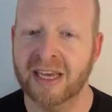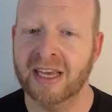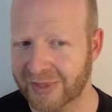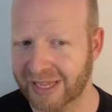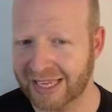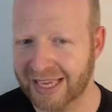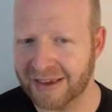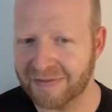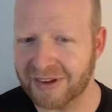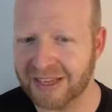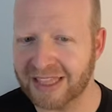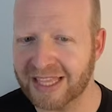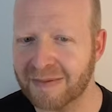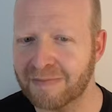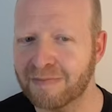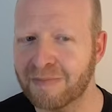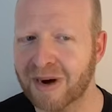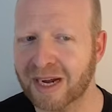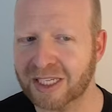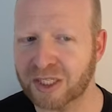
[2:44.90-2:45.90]
Giving
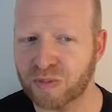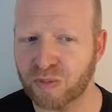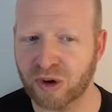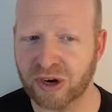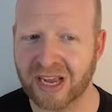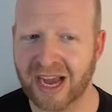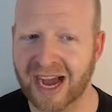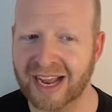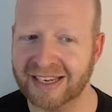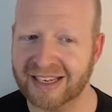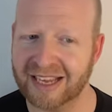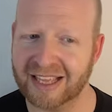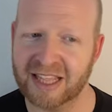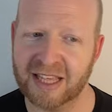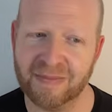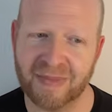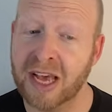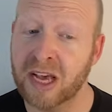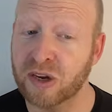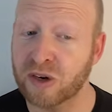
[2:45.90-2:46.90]
them much more context
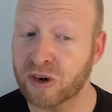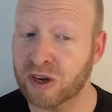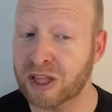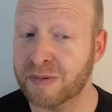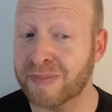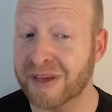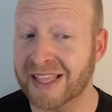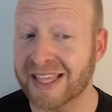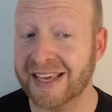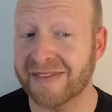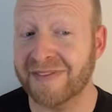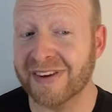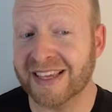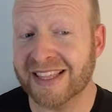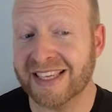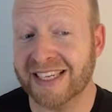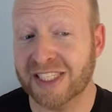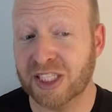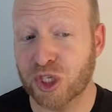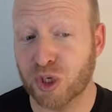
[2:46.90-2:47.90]
about your specific
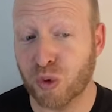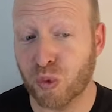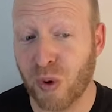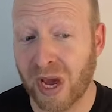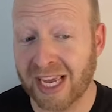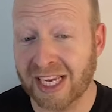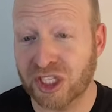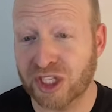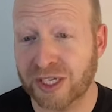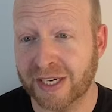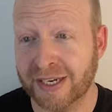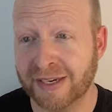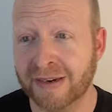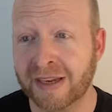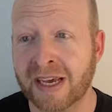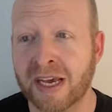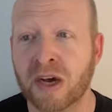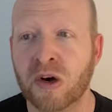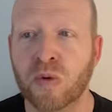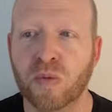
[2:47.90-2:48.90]
situation
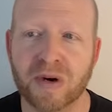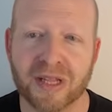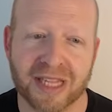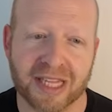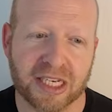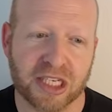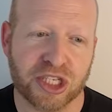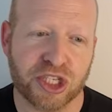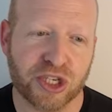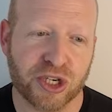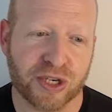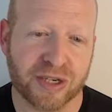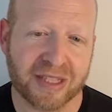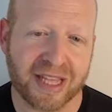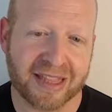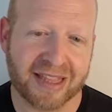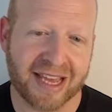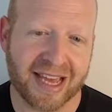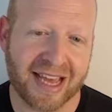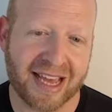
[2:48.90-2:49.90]
will ensure
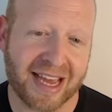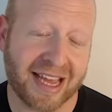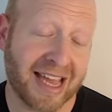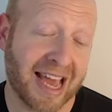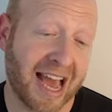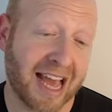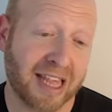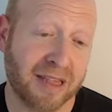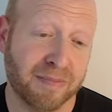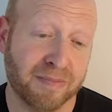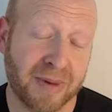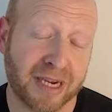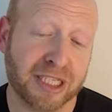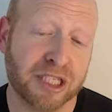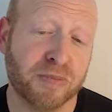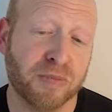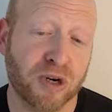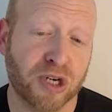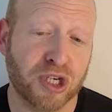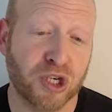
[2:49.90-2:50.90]
that the AI has
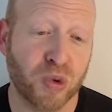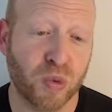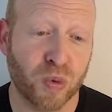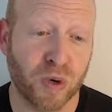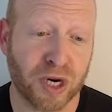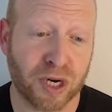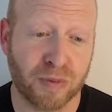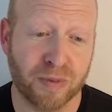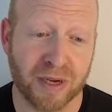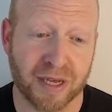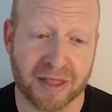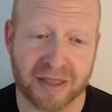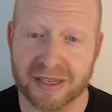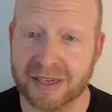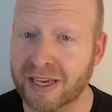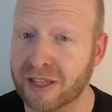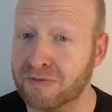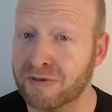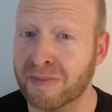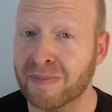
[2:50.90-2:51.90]
much more to work with.
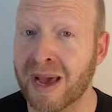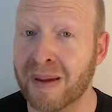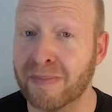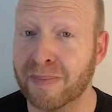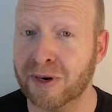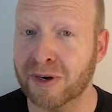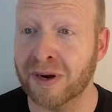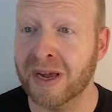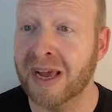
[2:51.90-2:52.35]
Because remember,